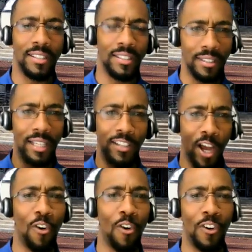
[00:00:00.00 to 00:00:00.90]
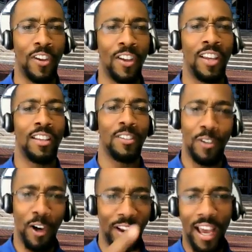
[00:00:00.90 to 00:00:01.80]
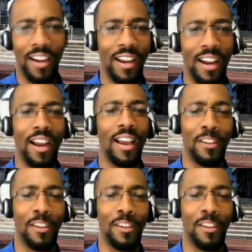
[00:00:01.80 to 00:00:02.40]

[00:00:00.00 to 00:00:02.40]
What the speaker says: She says, no, you go down there